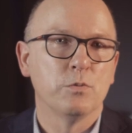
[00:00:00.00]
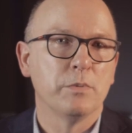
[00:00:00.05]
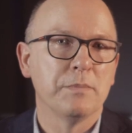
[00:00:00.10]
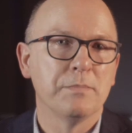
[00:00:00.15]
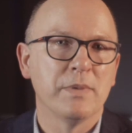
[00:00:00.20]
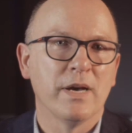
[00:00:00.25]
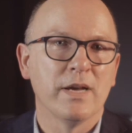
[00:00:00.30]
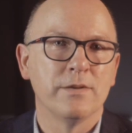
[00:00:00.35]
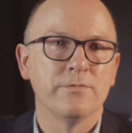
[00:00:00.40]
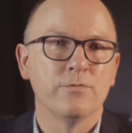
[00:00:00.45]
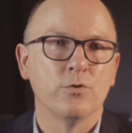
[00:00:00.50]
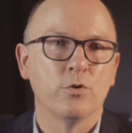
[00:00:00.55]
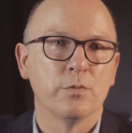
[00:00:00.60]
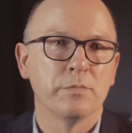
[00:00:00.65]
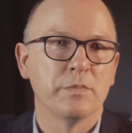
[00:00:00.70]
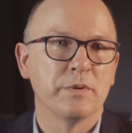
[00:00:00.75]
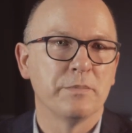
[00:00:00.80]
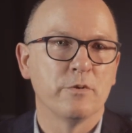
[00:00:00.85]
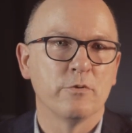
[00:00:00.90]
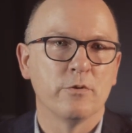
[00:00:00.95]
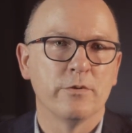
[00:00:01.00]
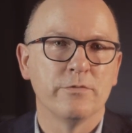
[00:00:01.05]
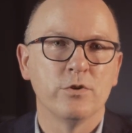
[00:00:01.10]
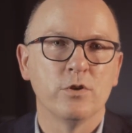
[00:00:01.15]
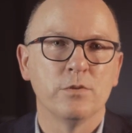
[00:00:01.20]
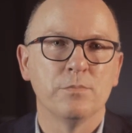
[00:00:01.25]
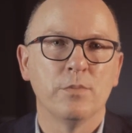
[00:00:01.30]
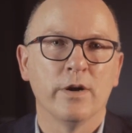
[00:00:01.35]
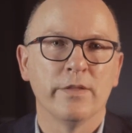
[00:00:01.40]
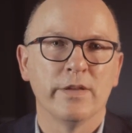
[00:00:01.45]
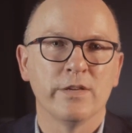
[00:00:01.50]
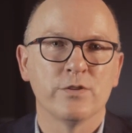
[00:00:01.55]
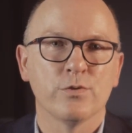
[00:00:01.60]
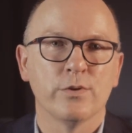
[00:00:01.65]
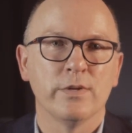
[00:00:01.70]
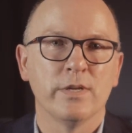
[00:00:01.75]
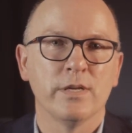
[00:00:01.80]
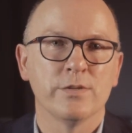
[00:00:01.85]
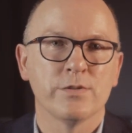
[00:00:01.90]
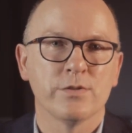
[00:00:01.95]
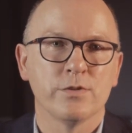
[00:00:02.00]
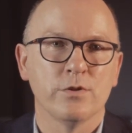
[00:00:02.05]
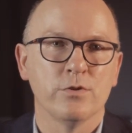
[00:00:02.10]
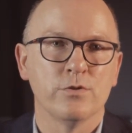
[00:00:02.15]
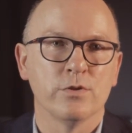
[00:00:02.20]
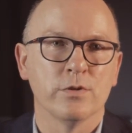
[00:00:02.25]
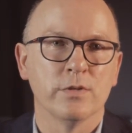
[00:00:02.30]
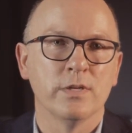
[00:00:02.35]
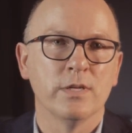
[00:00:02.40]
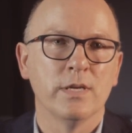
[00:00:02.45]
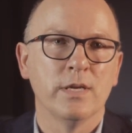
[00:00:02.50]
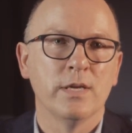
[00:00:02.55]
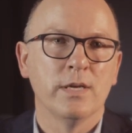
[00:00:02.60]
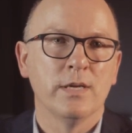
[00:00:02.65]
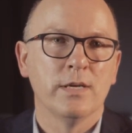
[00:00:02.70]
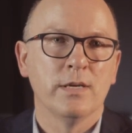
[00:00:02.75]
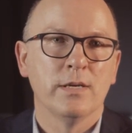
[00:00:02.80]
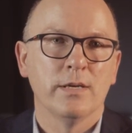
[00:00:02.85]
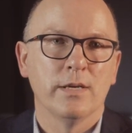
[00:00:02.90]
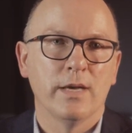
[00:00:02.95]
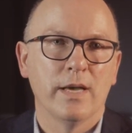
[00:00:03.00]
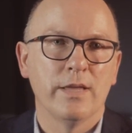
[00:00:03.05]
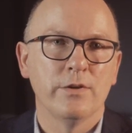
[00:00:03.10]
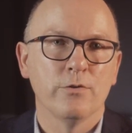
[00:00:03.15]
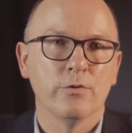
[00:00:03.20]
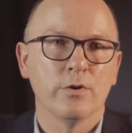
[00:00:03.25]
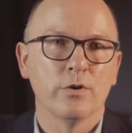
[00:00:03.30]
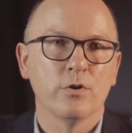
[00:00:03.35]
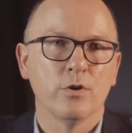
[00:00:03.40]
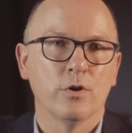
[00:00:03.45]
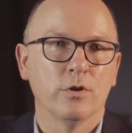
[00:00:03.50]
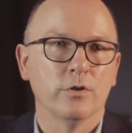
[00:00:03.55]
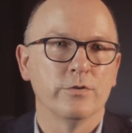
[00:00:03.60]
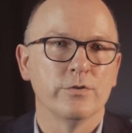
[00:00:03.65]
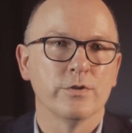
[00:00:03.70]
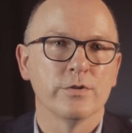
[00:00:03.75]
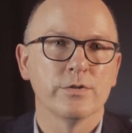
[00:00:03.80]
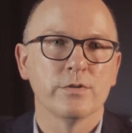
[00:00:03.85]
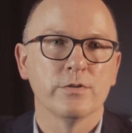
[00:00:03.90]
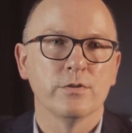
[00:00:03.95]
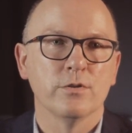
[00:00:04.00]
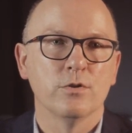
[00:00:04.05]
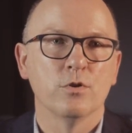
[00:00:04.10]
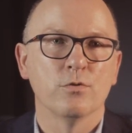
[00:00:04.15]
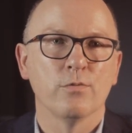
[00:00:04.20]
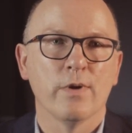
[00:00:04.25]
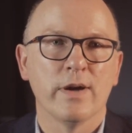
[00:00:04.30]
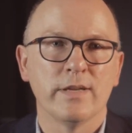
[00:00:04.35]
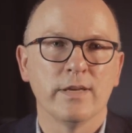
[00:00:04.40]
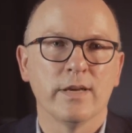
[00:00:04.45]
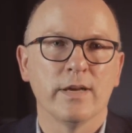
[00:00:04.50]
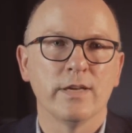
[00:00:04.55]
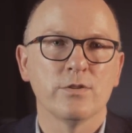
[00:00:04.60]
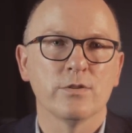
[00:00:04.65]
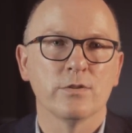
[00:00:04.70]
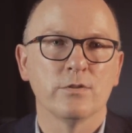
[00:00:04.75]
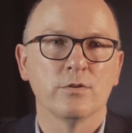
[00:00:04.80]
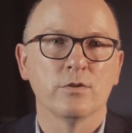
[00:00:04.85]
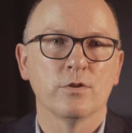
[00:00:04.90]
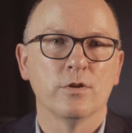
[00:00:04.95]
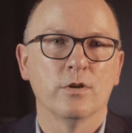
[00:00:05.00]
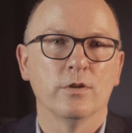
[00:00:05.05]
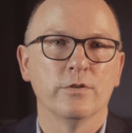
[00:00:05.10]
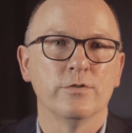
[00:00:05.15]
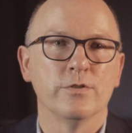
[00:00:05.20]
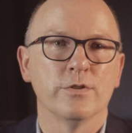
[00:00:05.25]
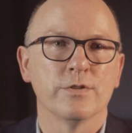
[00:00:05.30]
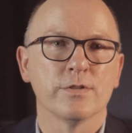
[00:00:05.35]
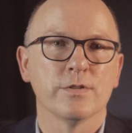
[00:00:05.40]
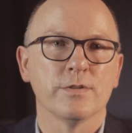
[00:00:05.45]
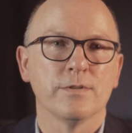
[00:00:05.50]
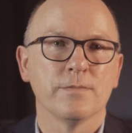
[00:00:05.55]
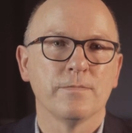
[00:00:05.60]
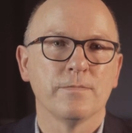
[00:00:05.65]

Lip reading: be made for them to be reviewed by their treating surgeon and their oncologist or radiation oncologist.